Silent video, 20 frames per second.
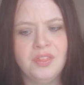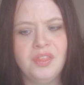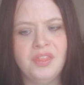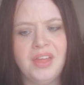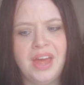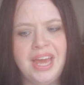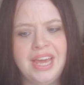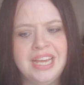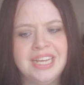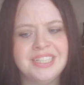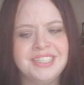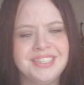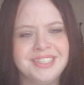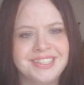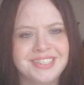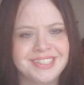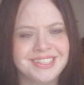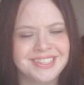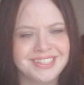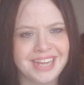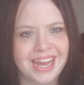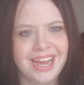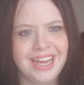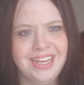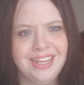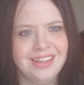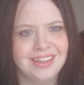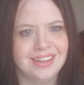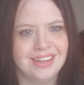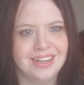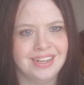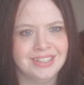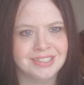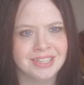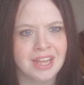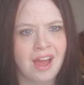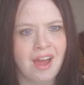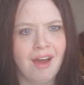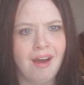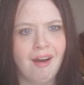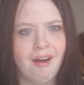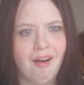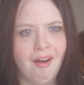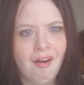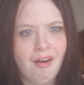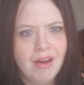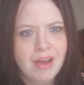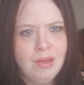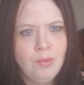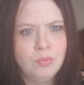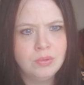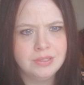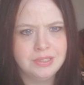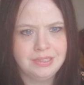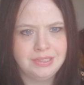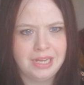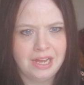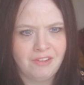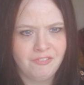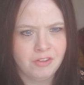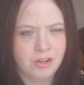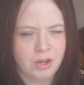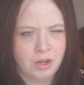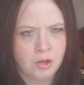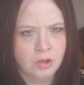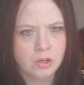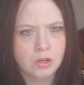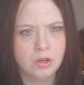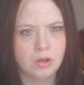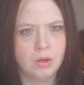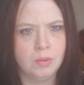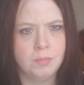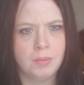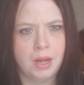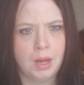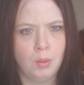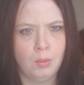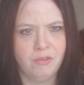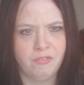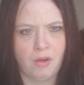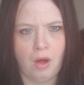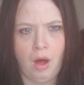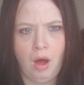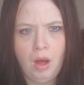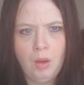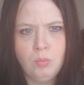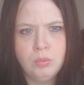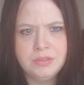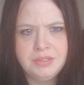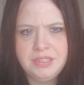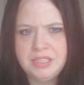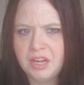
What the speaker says: they say things I would never come out with. I would